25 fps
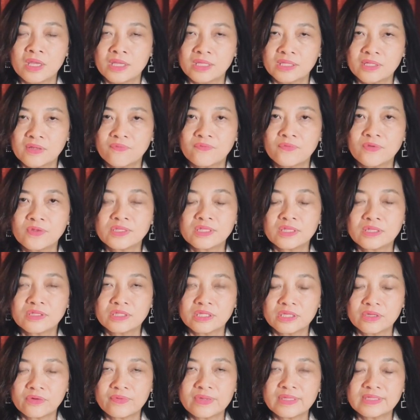The first
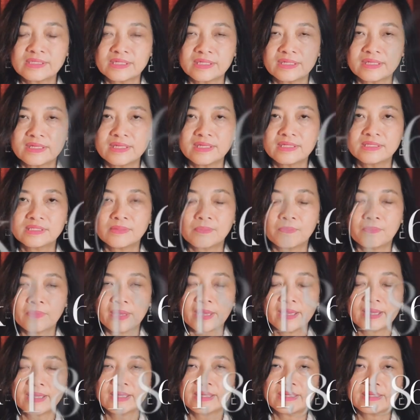series is
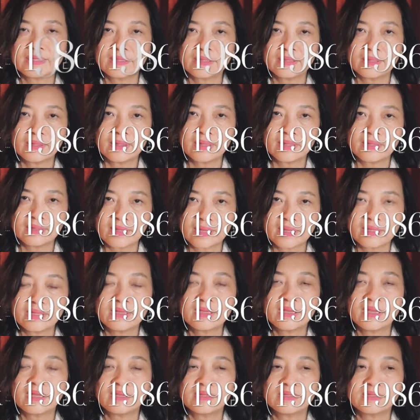back in
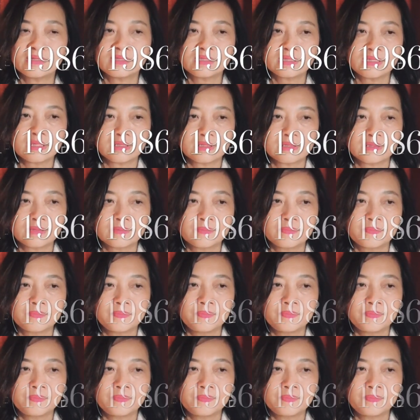1986.